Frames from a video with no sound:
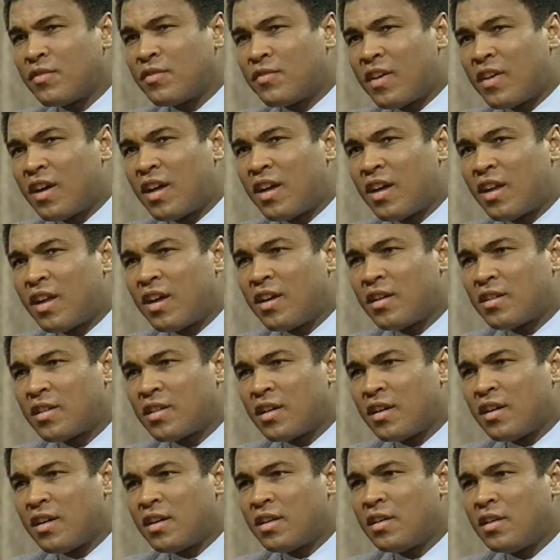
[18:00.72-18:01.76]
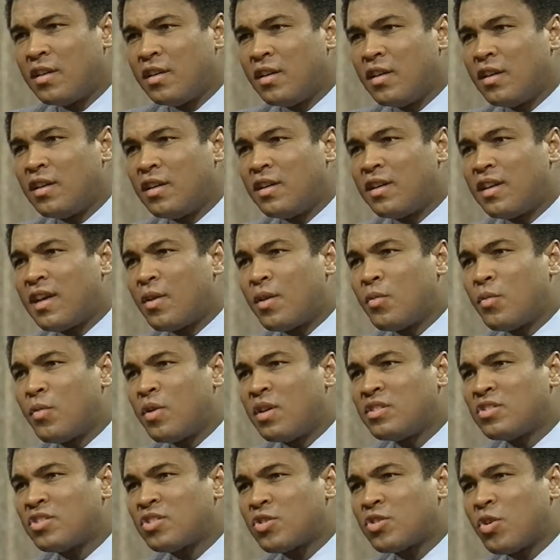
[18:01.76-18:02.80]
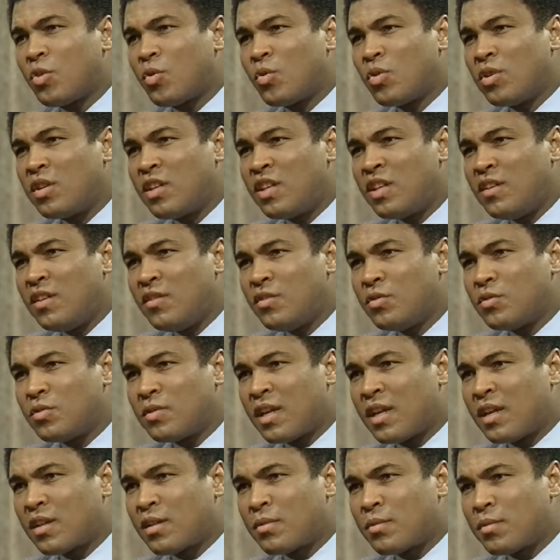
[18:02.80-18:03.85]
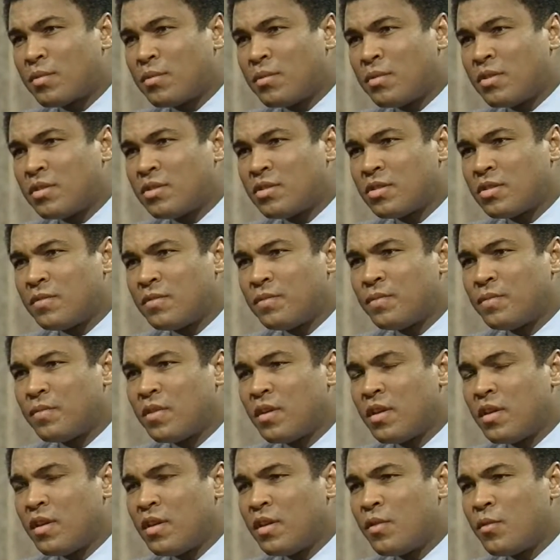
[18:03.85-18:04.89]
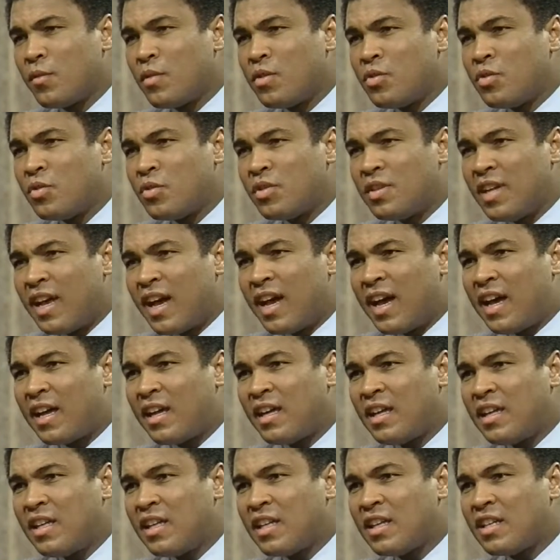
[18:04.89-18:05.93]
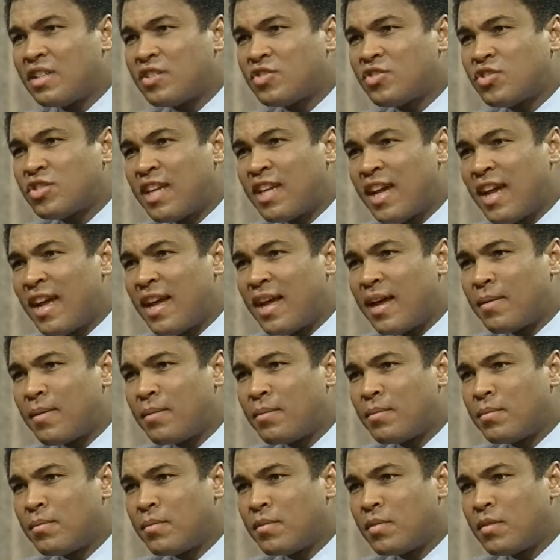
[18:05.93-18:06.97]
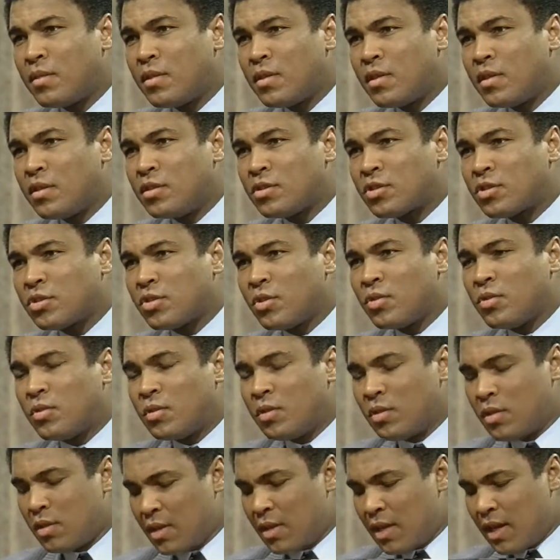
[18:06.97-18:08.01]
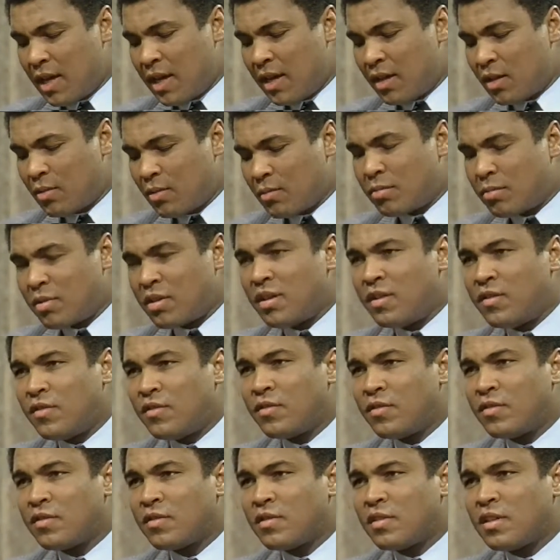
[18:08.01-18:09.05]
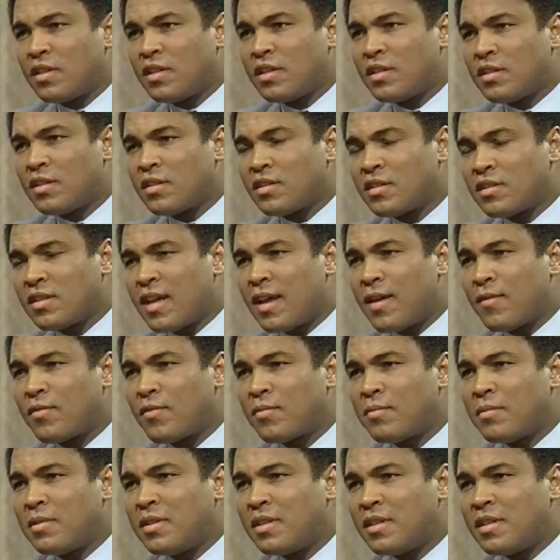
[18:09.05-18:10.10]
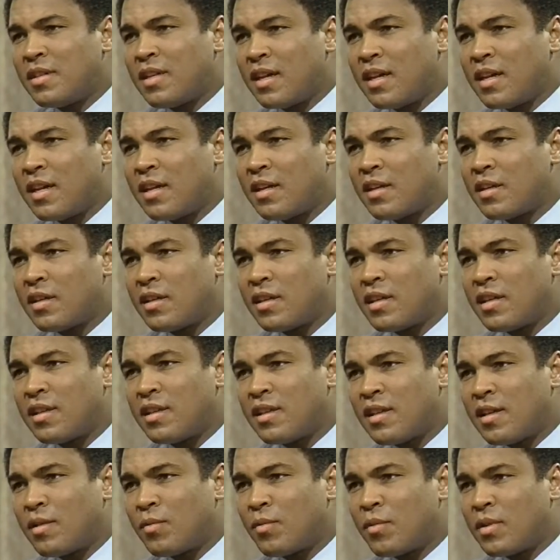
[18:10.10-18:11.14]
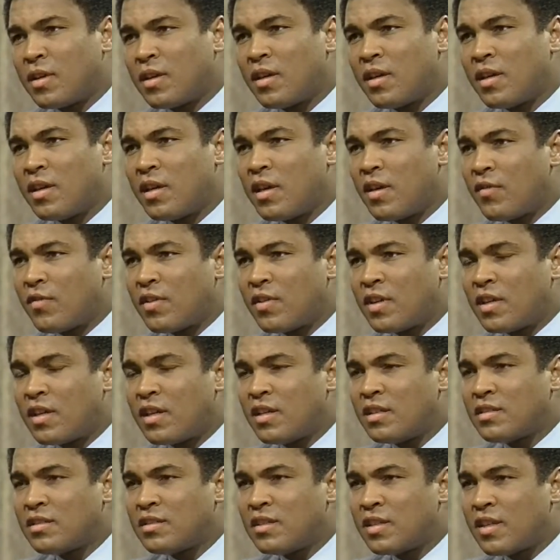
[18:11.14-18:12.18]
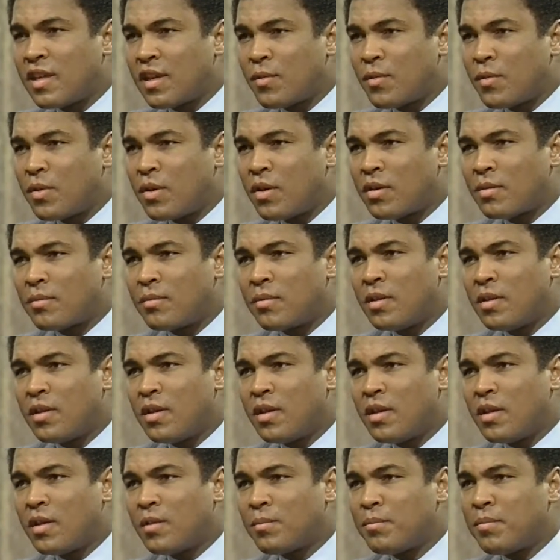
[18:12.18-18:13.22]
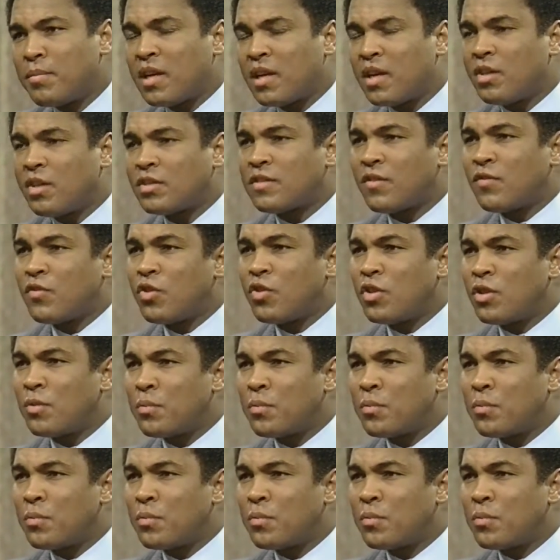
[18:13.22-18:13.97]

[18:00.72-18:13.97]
of Allah, God. Not one soul leaves without the permission. When you die, it's time. So I don't believe that it's time for me to die in that way. If it is, then I welcome it. Because if you're the